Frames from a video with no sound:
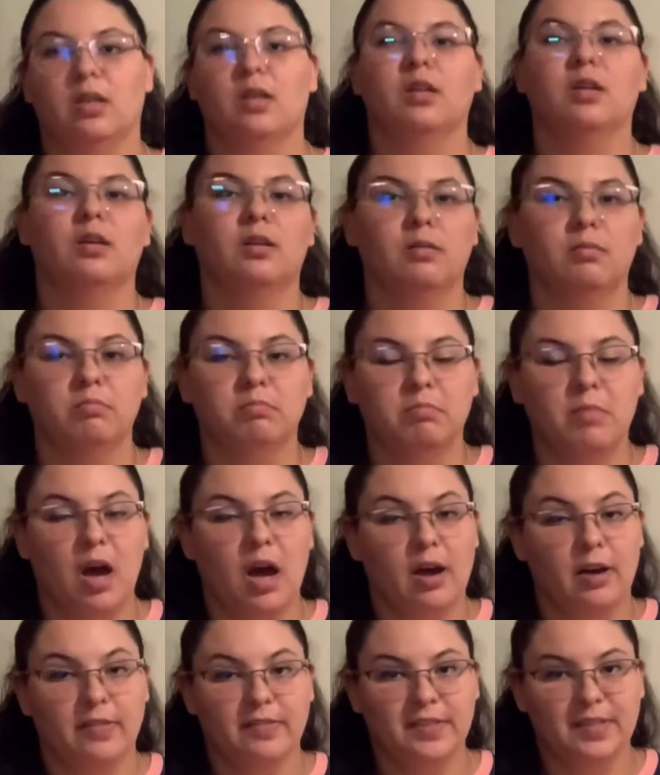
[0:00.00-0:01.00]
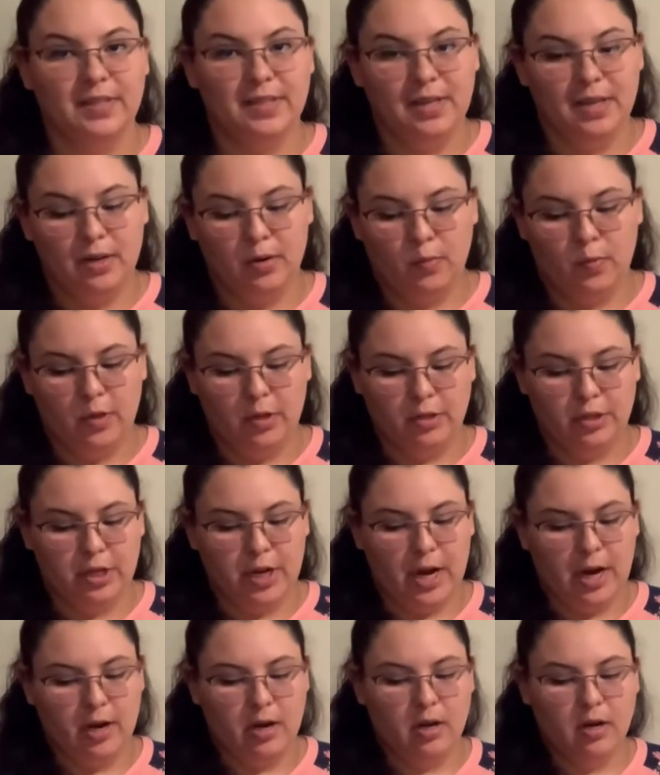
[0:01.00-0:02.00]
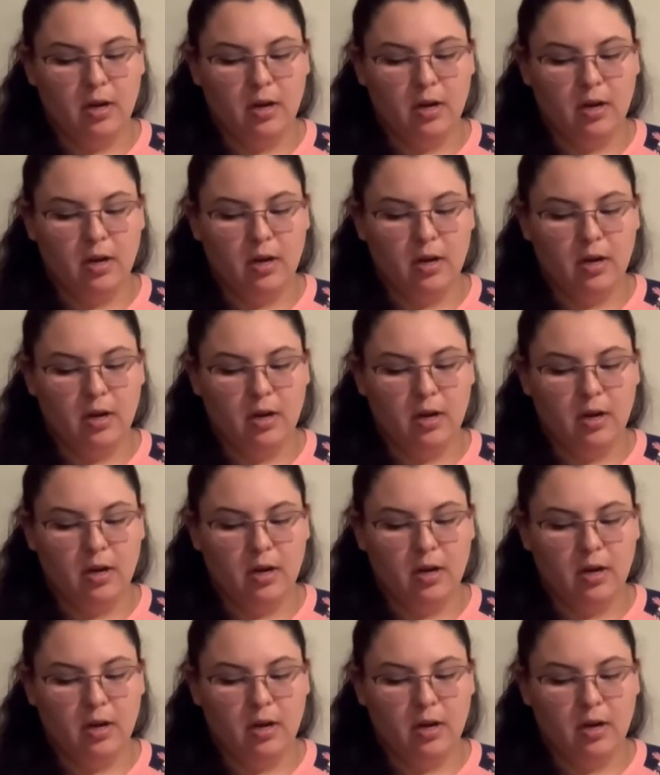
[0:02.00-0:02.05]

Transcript: to often need a wheelchair.